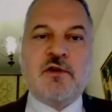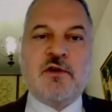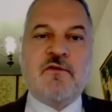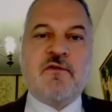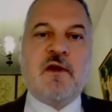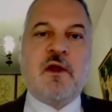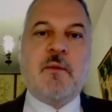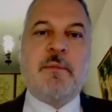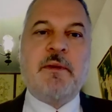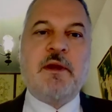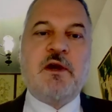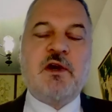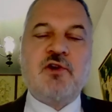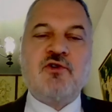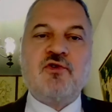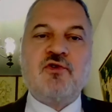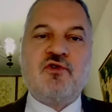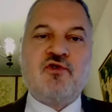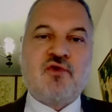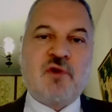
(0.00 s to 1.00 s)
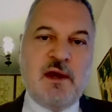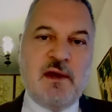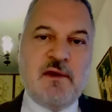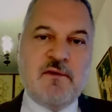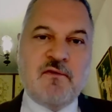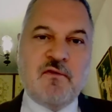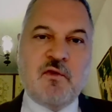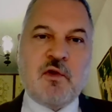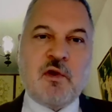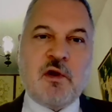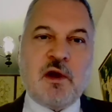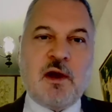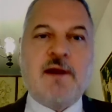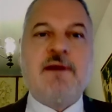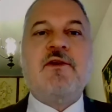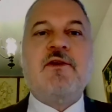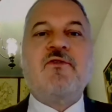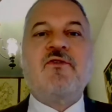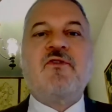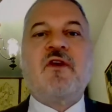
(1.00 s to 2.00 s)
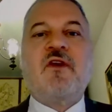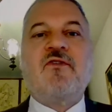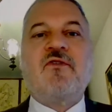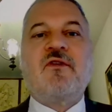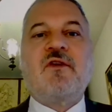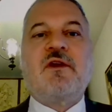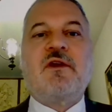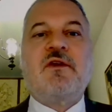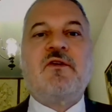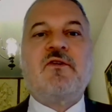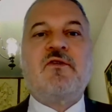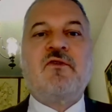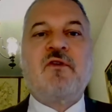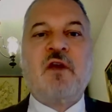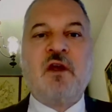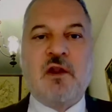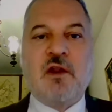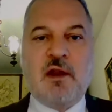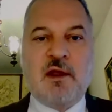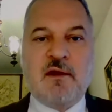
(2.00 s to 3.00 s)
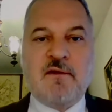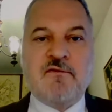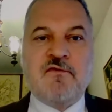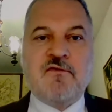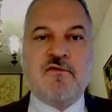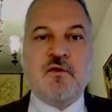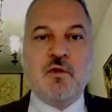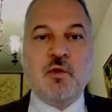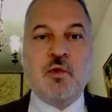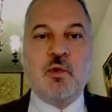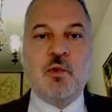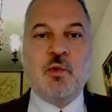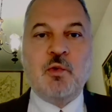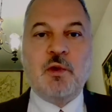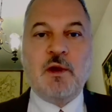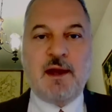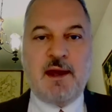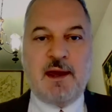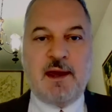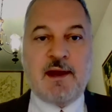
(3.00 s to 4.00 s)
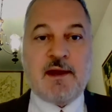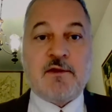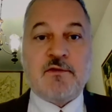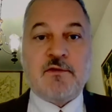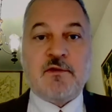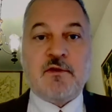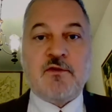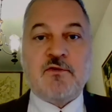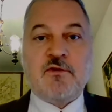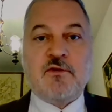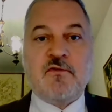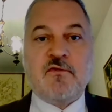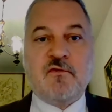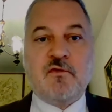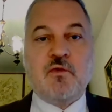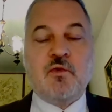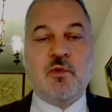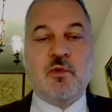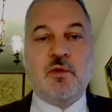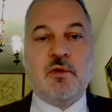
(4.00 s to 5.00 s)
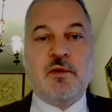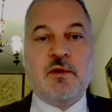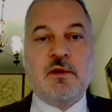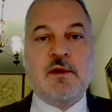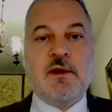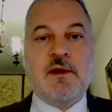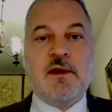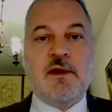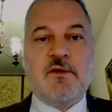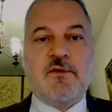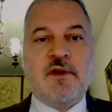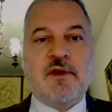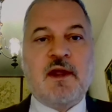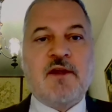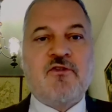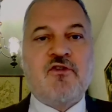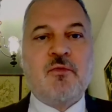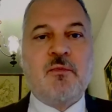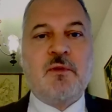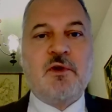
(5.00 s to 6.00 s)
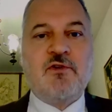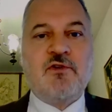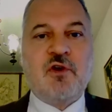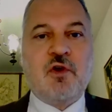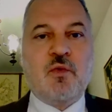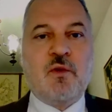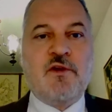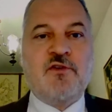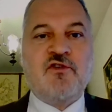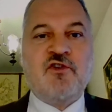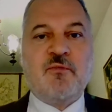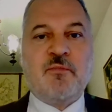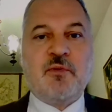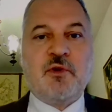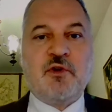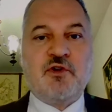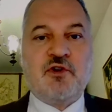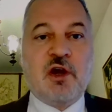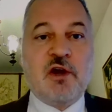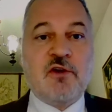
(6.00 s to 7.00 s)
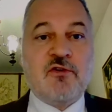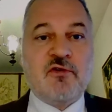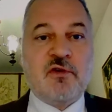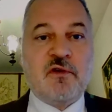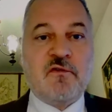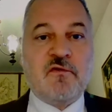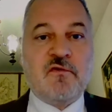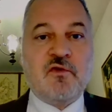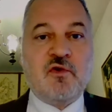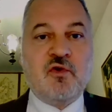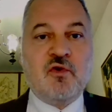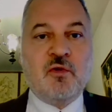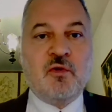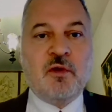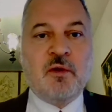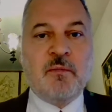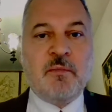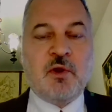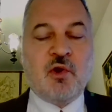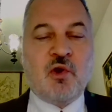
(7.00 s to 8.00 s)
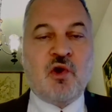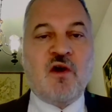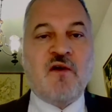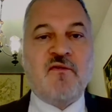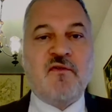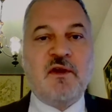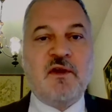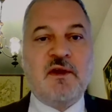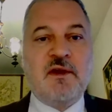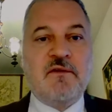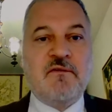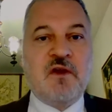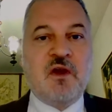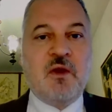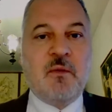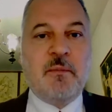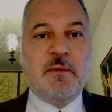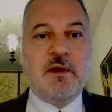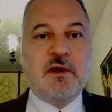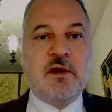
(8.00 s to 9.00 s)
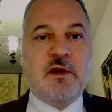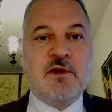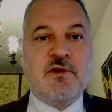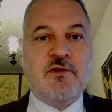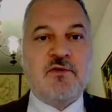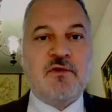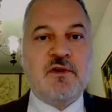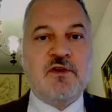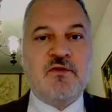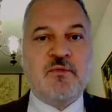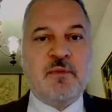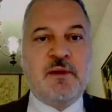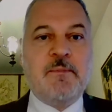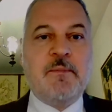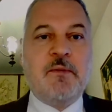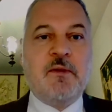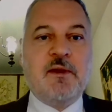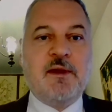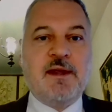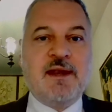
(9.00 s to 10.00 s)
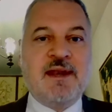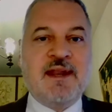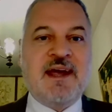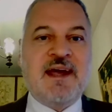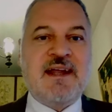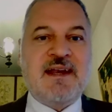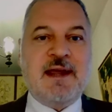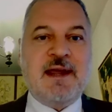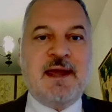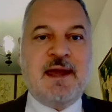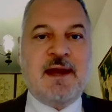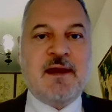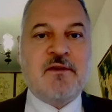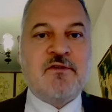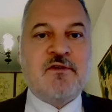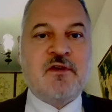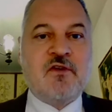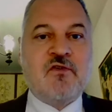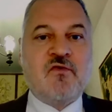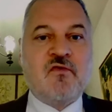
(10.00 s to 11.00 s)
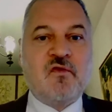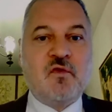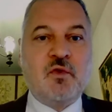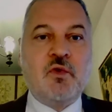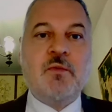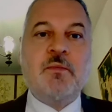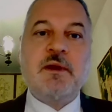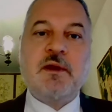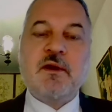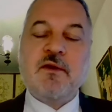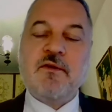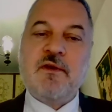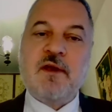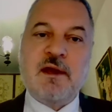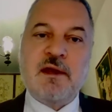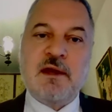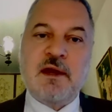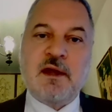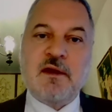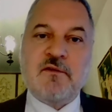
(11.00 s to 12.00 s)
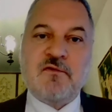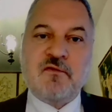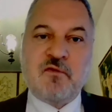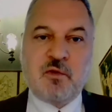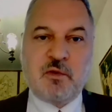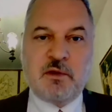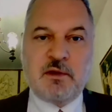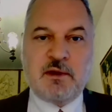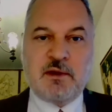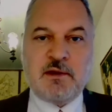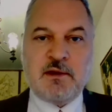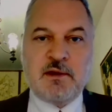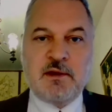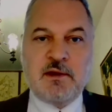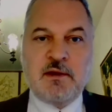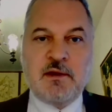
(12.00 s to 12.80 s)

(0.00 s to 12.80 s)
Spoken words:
developing countries trade for are necessities, like food, access to food. It's not so much a question of production of food, but often in developing countries, people cannot access food because they cannot afford it.